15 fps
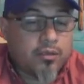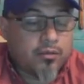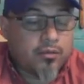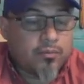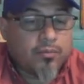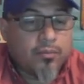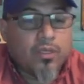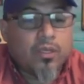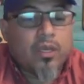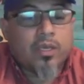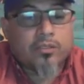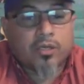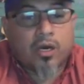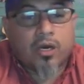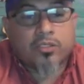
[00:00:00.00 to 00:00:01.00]
and
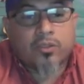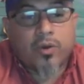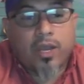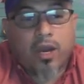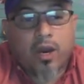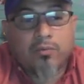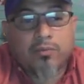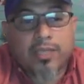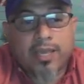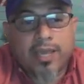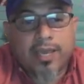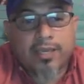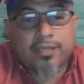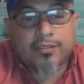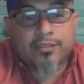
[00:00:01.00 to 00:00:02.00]
it also
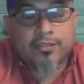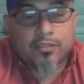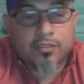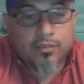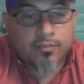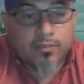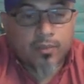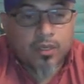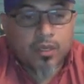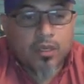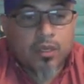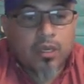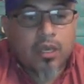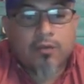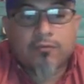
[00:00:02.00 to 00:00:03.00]
helps as
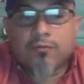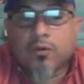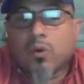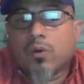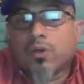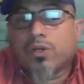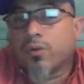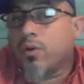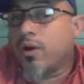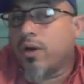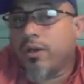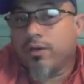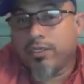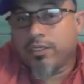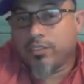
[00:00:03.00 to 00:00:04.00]
if
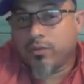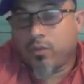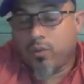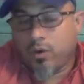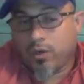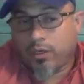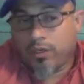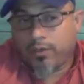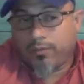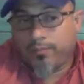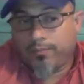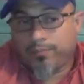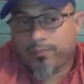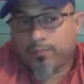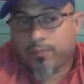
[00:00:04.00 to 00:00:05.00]
your URL doesn't
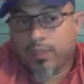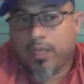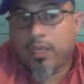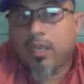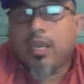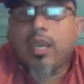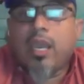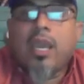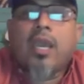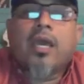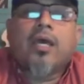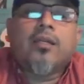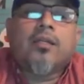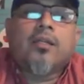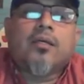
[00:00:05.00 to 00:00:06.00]
work
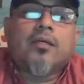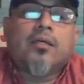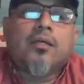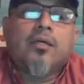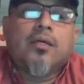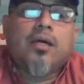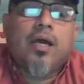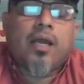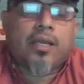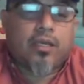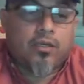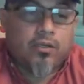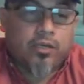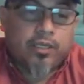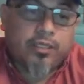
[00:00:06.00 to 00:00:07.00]
and
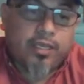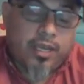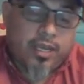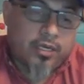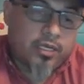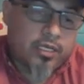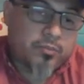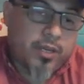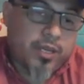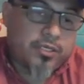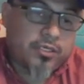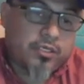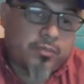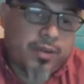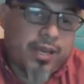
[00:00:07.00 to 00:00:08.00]
I can look at the
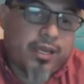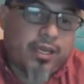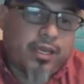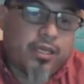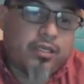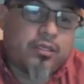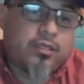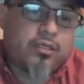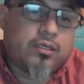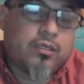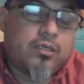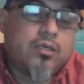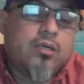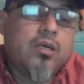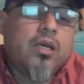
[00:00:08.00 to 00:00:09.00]
index page on the back
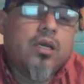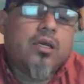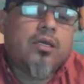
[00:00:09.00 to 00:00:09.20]
end,